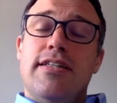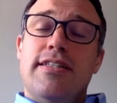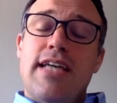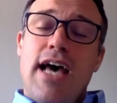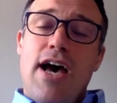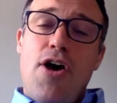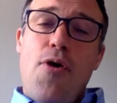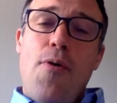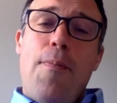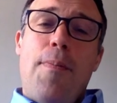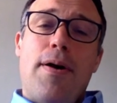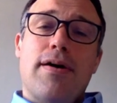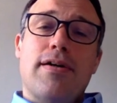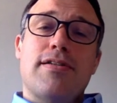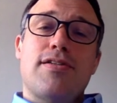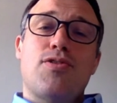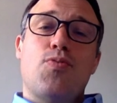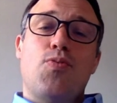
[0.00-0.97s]
to help
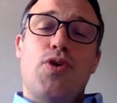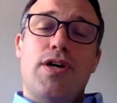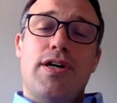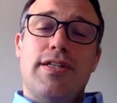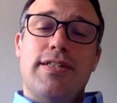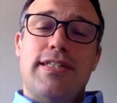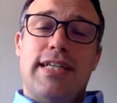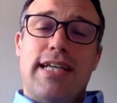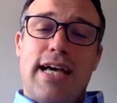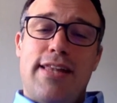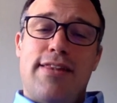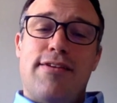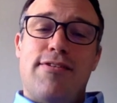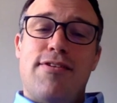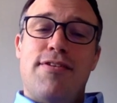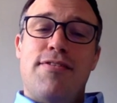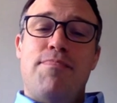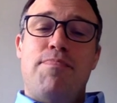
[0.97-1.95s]
us work
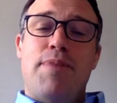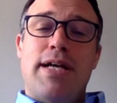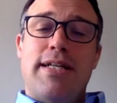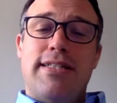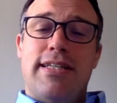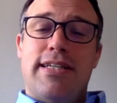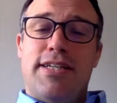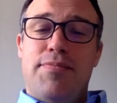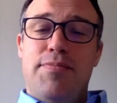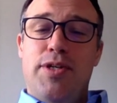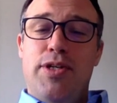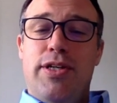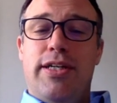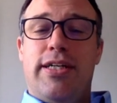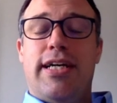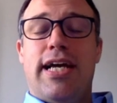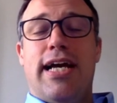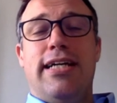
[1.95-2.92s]
together and better
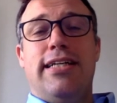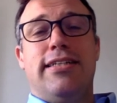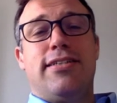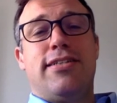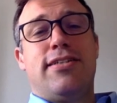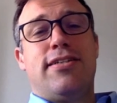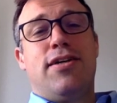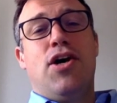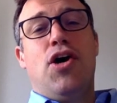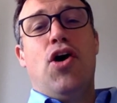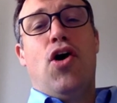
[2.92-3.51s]
communicate